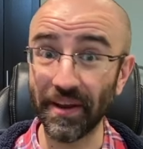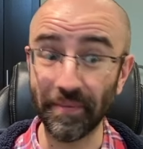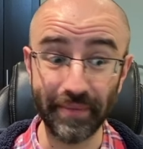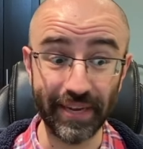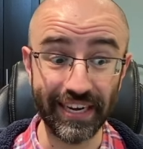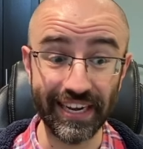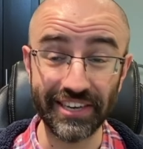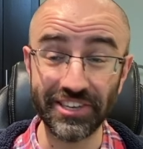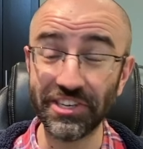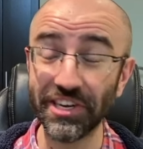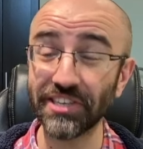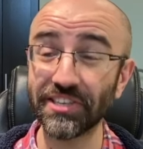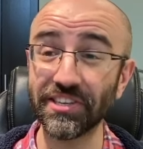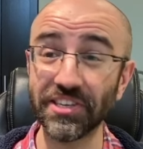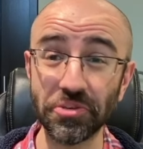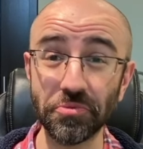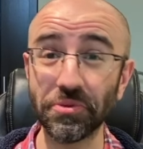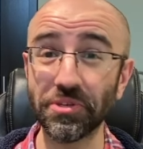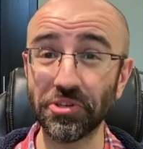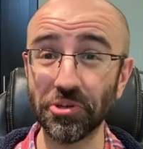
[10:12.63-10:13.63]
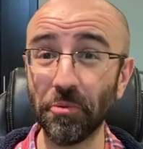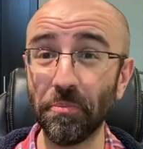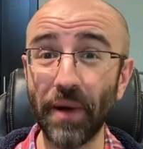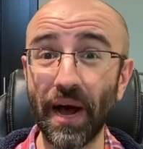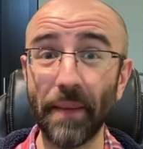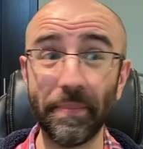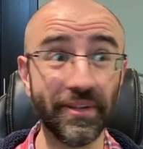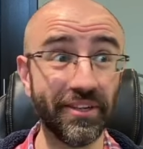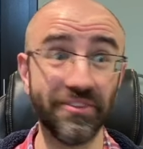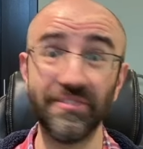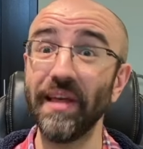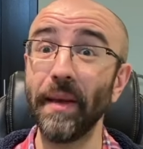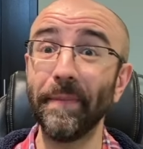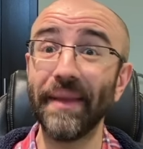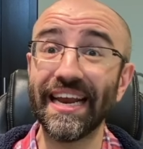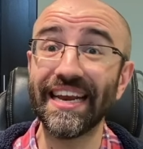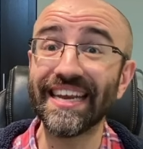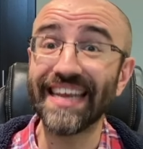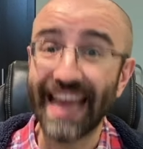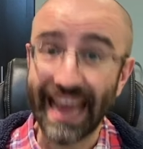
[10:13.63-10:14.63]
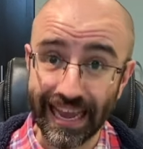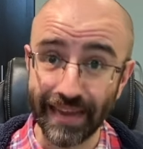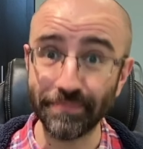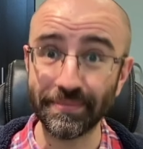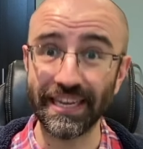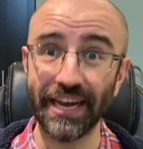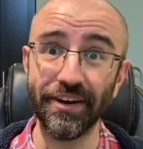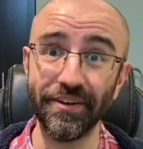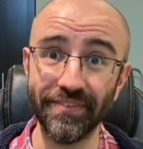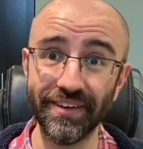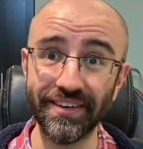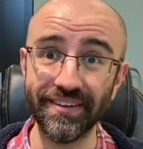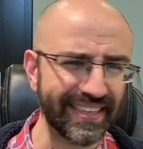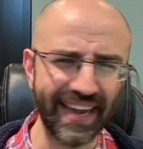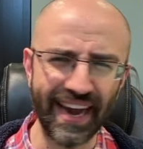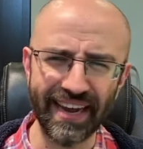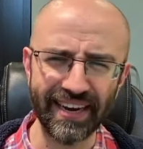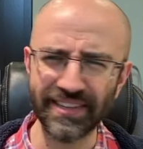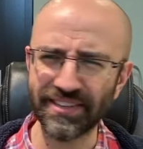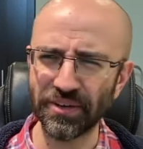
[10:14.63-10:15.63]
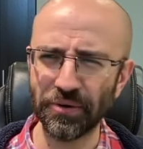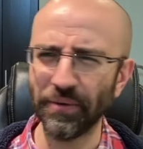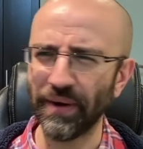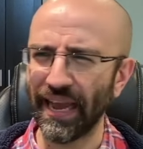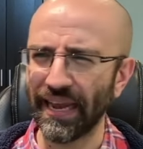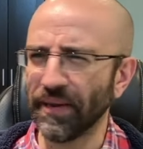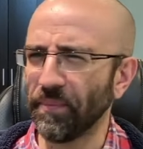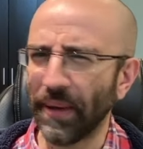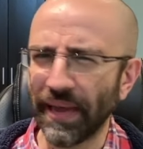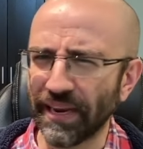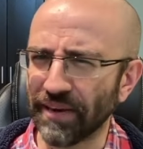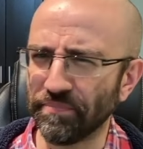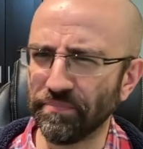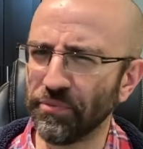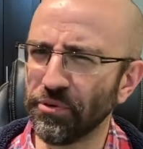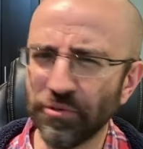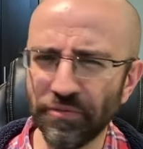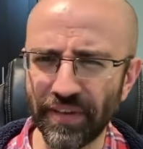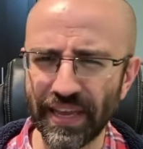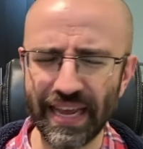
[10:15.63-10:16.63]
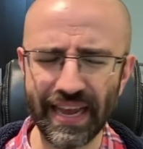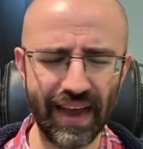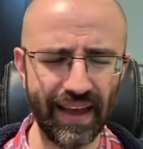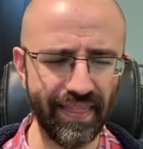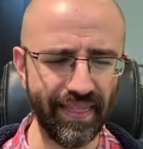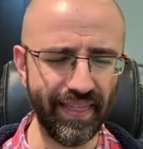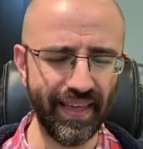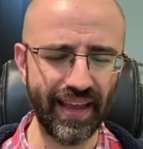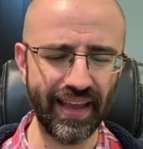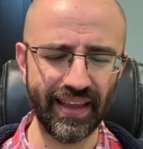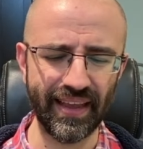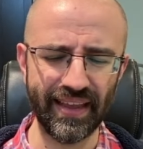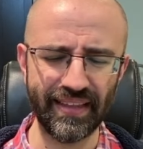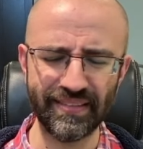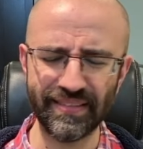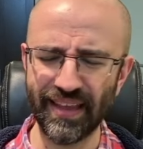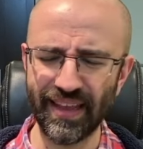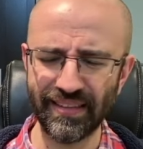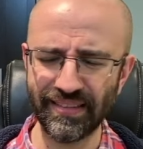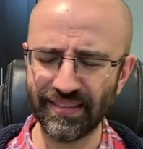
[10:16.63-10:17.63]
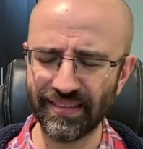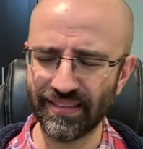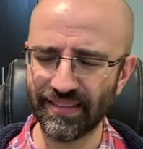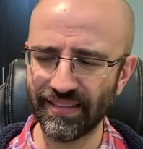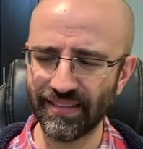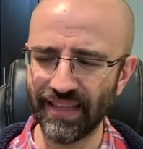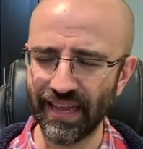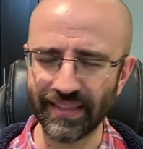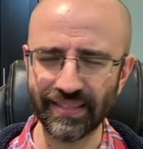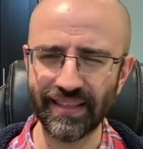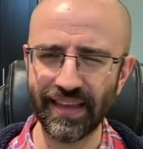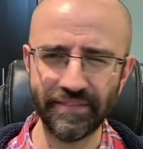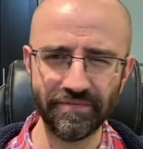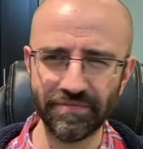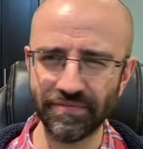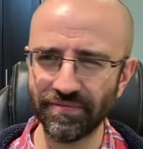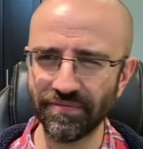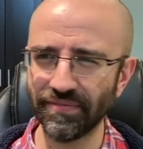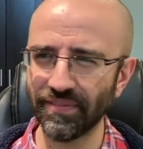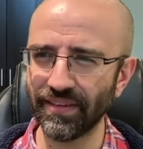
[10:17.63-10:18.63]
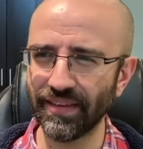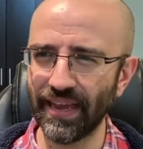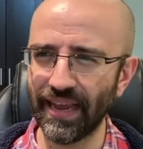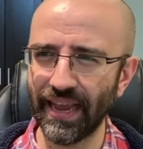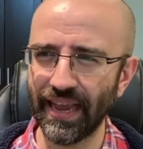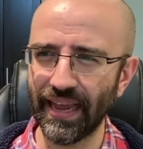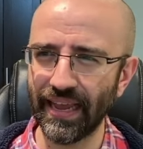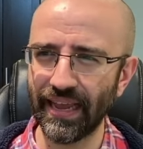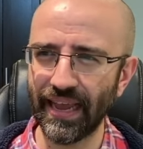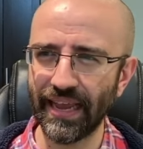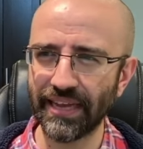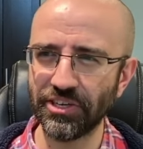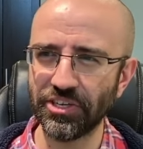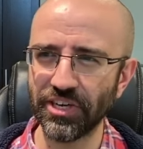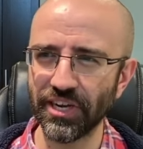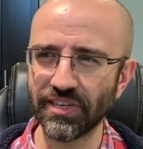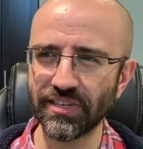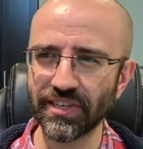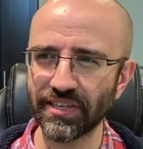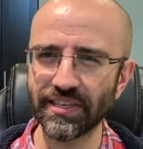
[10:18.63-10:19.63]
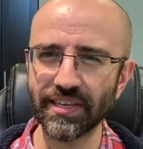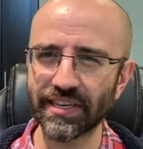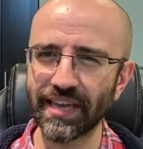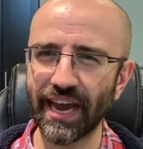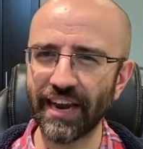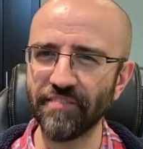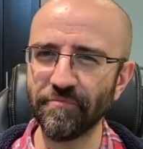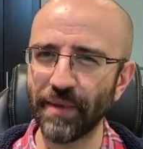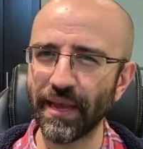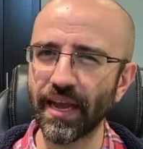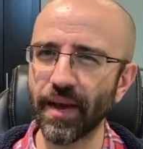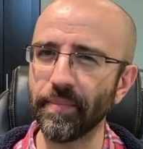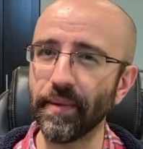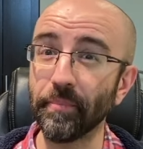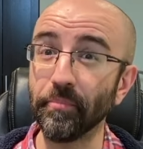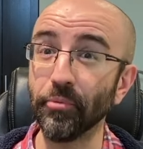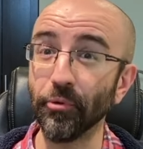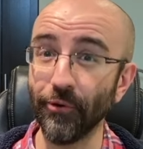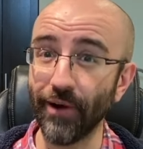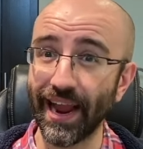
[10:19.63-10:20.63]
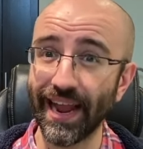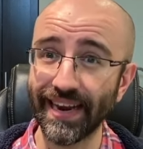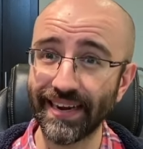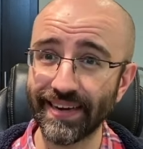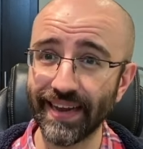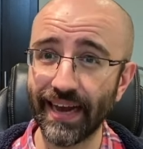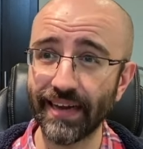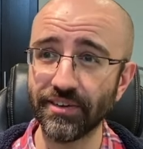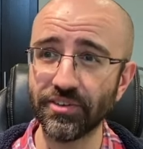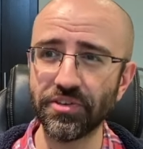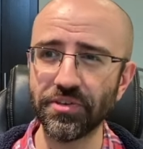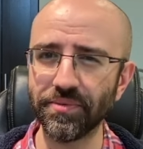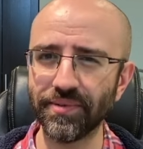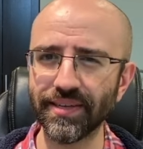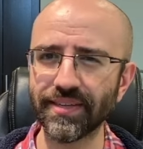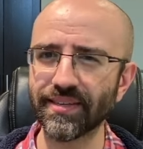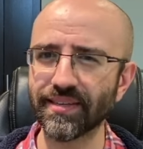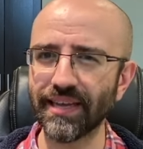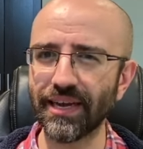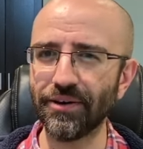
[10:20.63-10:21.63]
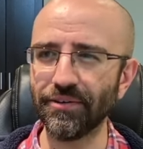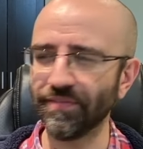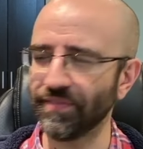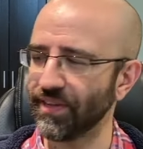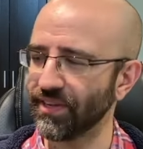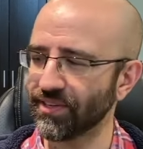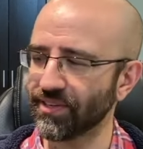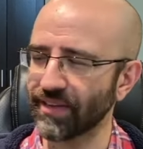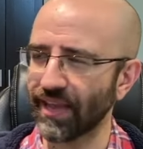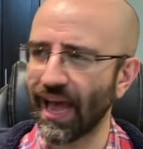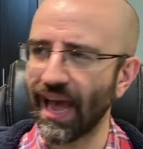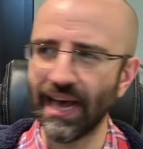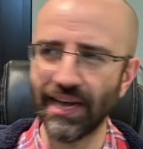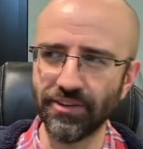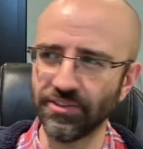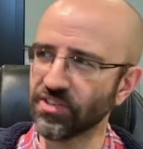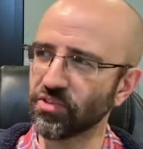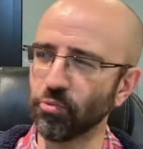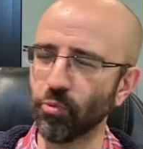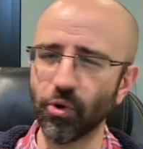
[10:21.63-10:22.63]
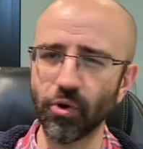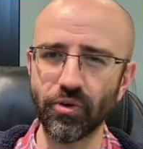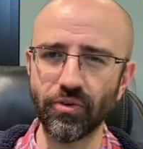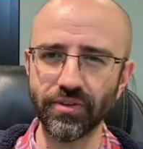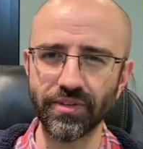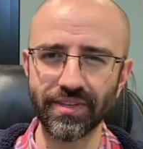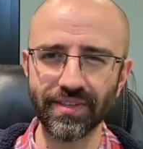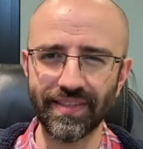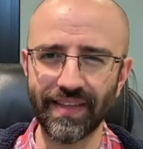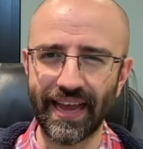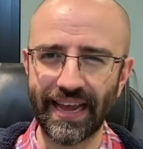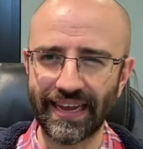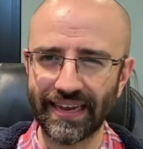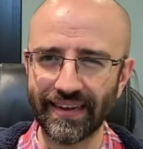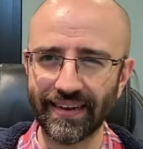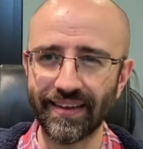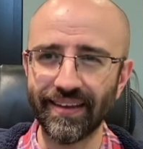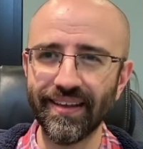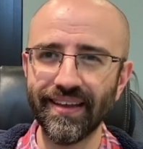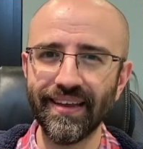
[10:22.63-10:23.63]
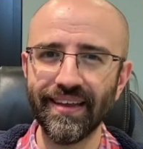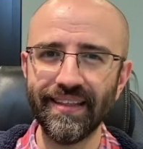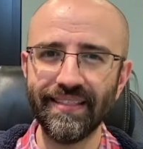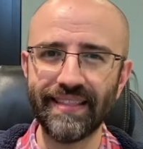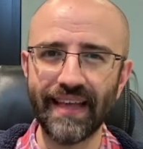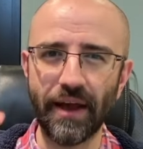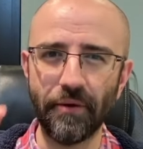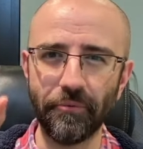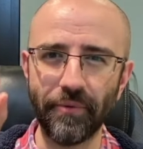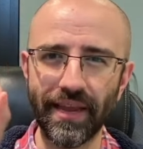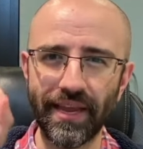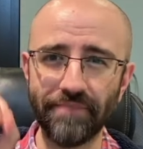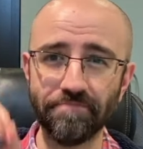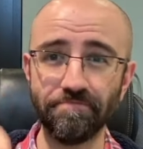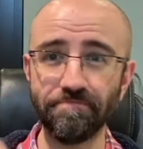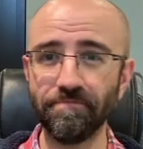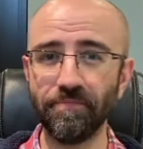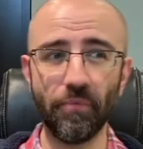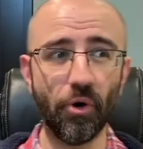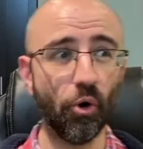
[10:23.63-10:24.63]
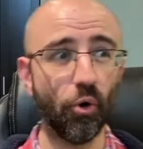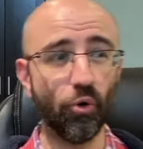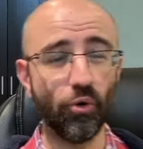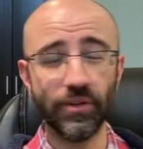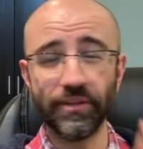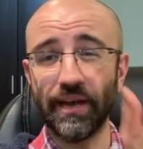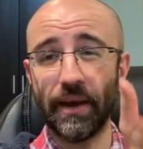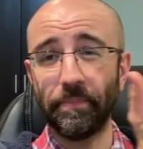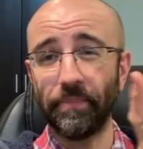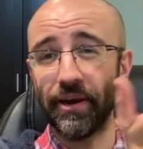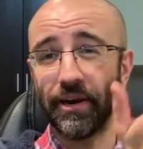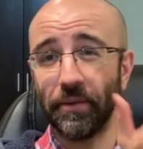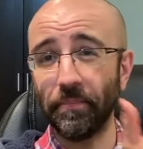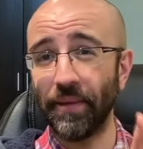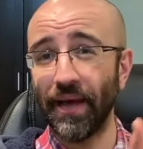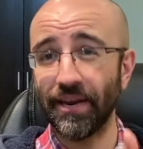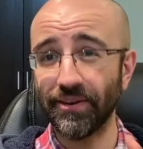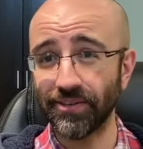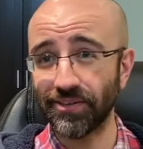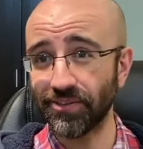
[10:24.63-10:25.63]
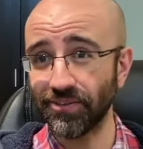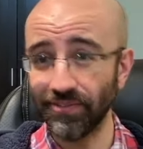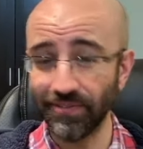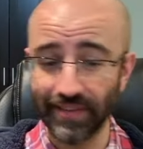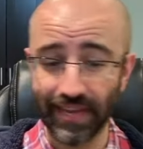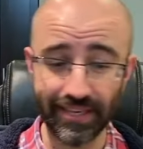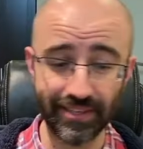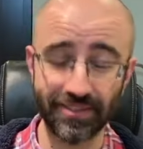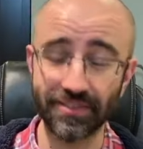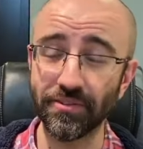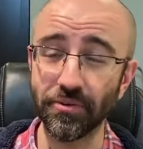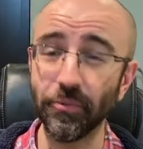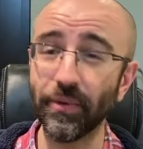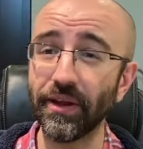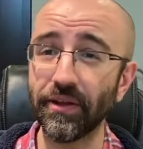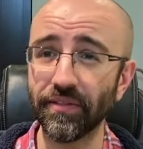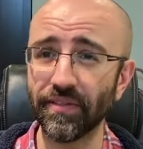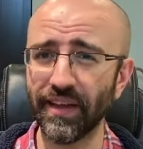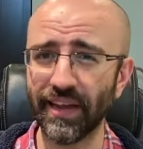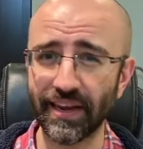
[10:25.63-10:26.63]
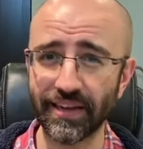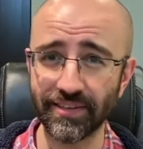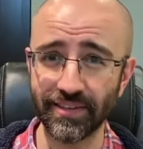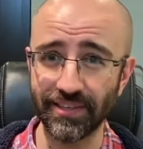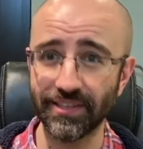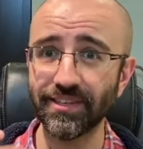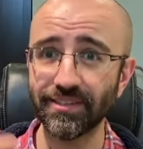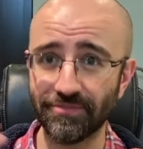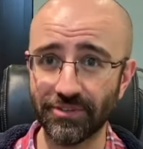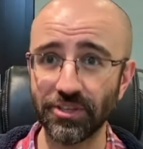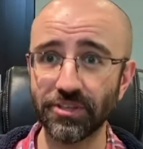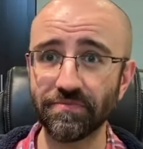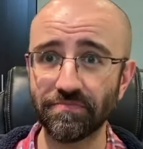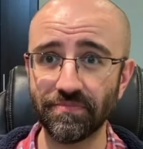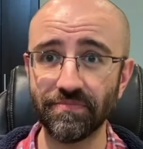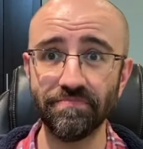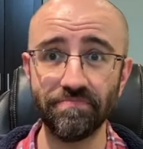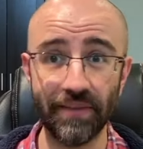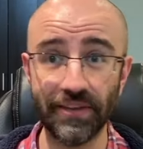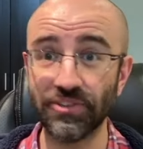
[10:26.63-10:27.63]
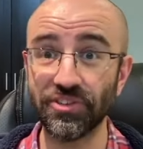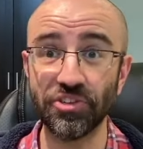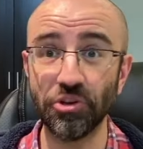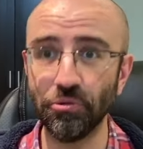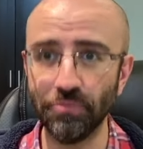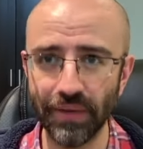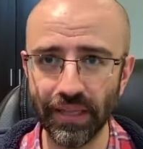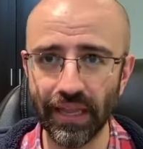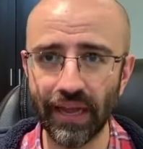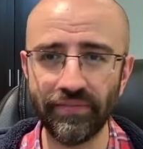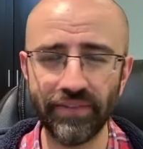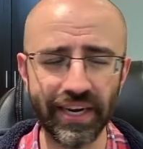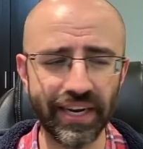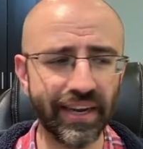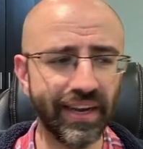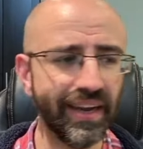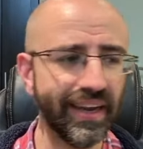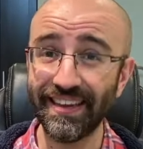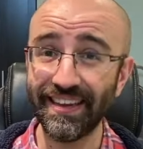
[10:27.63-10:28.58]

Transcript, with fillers: I mean, Injustice was so popular they made games out of it. It's got its own animated movie, I think, and and like they've Injustice has kind of become a brand unto itself, this Elseworlds thing that we hold up on a pedestal next to the real thing because it's just it's so beloved.